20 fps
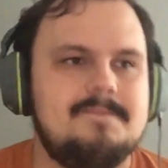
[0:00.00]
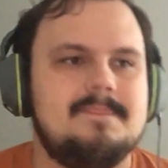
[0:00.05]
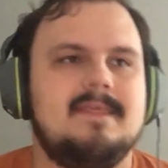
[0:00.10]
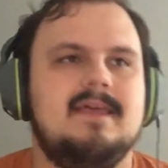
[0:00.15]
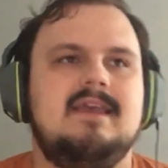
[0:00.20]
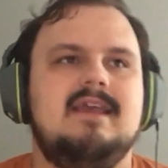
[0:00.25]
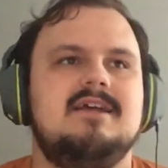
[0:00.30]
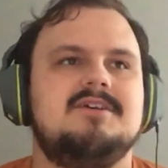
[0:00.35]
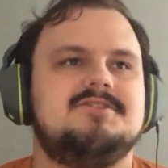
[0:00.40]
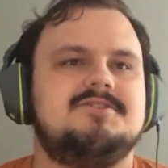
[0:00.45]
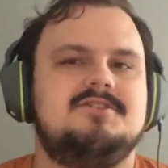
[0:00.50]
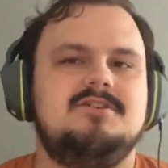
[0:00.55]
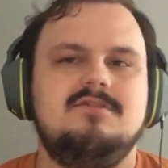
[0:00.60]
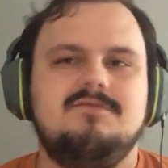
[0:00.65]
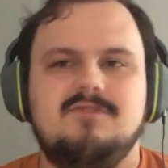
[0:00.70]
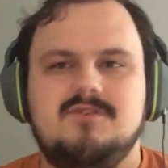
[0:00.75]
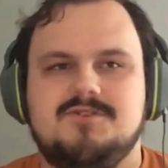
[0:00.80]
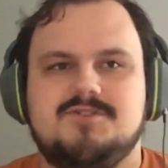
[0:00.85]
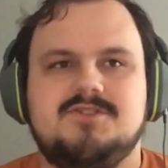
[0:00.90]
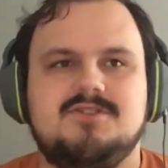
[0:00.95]
And he has 2
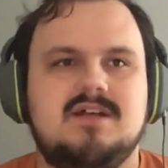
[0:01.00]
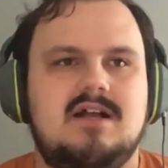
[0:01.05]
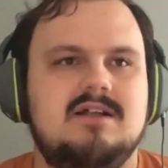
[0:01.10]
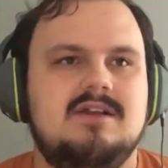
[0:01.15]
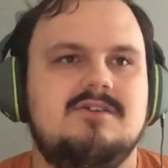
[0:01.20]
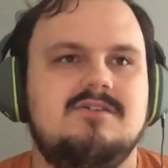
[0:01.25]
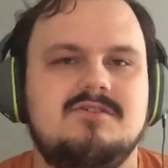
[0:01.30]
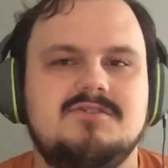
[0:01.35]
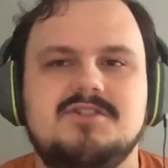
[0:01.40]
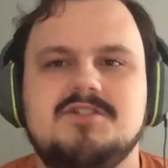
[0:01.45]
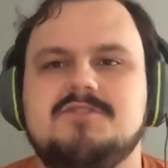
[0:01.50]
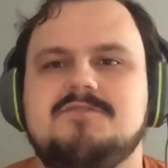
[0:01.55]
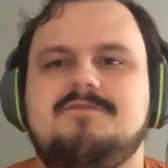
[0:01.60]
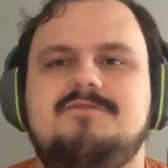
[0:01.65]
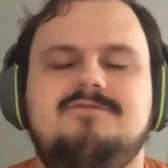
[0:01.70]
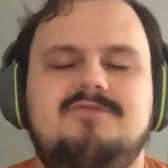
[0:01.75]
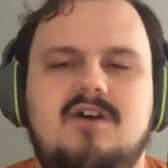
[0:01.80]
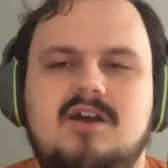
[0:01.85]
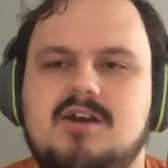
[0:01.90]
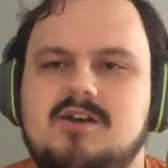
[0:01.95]
verses on here that are just
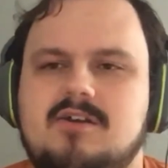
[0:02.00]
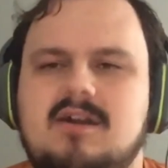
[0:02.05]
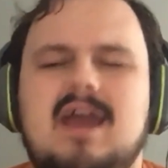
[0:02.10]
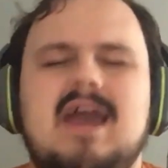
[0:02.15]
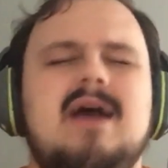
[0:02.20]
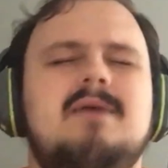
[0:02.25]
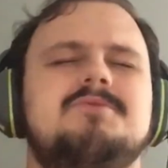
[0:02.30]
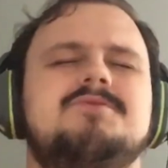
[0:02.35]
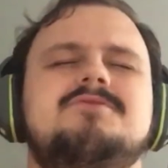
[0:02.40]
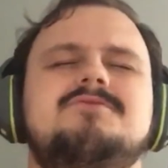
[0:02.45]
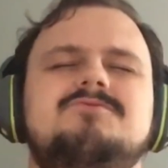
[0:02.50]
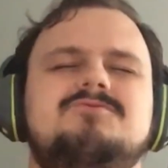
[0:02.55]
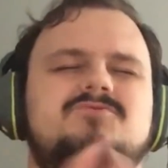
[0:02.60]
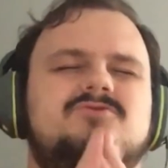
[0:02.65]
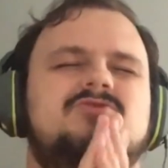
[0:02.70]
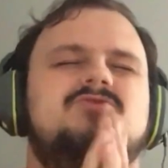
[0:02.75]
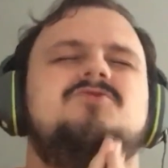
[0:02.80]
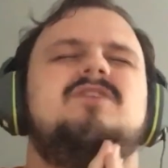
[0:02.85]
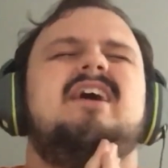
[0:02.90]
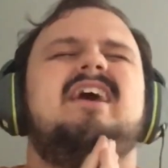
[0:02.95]
fire, absolute
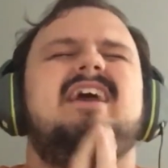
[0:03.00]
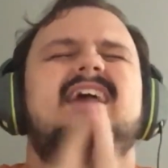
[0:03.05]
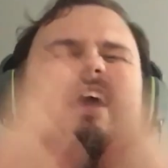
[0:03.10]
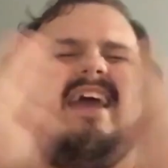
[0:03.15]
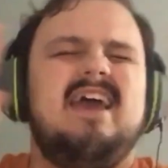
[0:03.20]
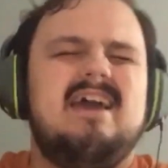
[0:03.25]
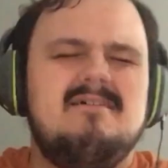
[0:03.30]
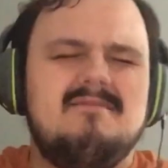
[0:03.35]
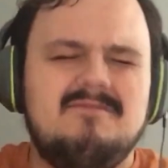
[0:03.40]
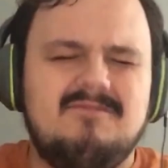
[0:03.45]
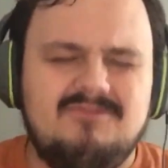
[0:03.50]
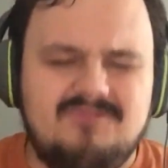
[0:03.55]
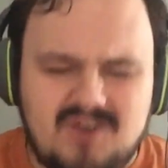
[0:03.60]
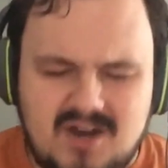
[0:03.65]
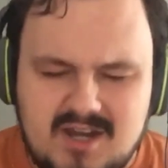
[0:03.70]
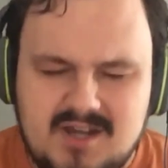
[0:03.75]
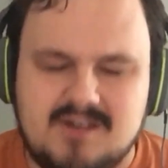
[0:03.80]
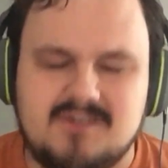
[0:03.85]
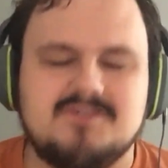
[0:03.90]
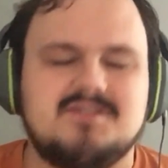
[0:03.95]
straight
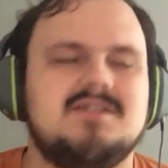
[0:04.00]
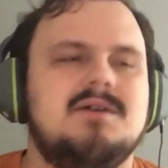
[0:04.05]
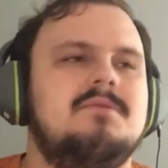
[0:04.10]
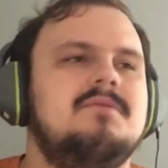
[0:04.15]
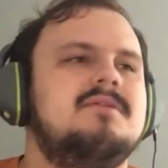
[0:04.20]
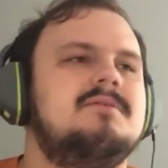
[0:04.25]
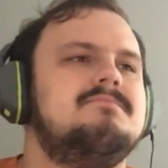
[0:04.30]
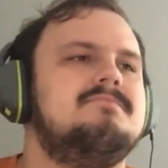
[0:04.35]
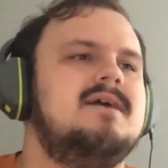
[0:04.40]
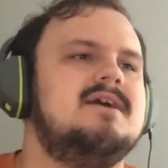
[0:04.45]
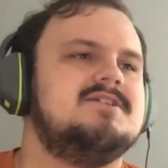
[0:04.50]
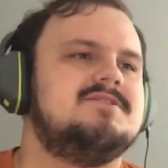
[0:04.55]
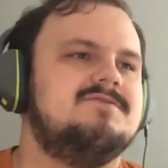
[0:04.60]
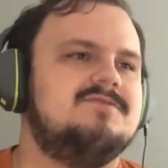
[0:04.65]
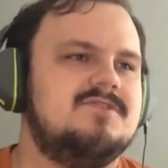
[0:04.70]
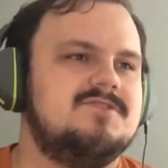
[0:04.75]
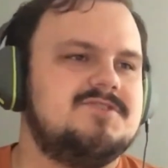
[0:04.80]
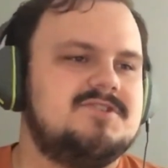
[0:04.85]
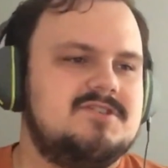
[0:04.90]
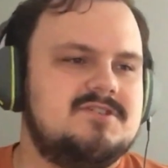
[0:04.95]
fire. Some of the best
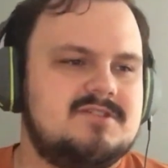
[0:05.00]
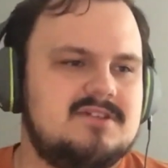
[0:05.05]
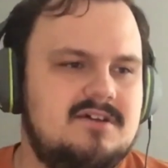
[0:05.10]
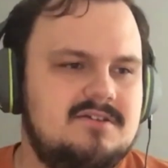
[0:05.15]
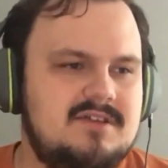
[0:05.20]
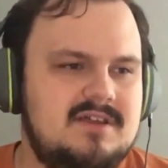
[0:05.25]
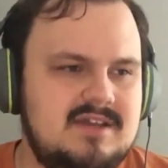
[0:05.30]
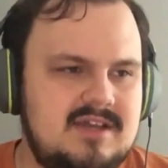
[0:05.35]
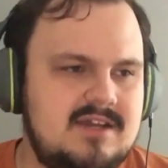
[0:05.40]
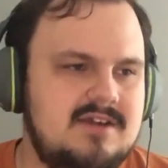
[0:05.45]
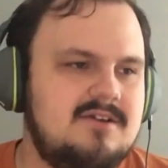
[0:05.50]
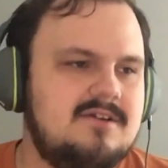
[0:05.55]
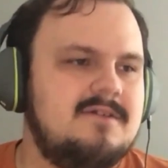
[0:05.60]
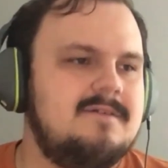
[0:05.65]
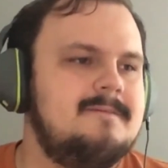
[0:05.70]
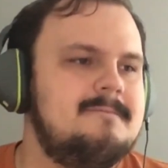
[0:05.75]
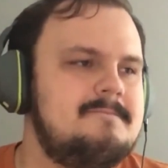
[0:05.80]
verses of the year